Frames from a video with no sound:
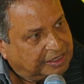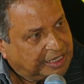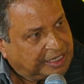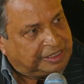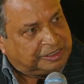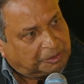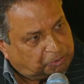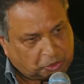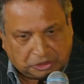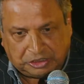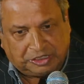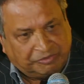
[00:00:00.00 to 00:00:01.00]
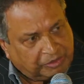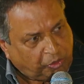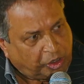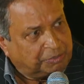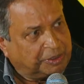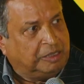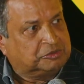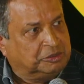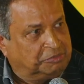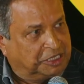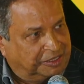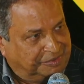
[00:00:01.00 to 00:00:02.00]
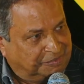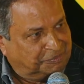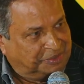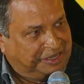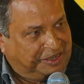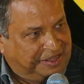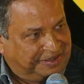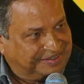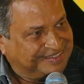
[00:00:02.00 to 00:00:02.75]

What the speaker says: And in the process, everyone becomes a billionaire.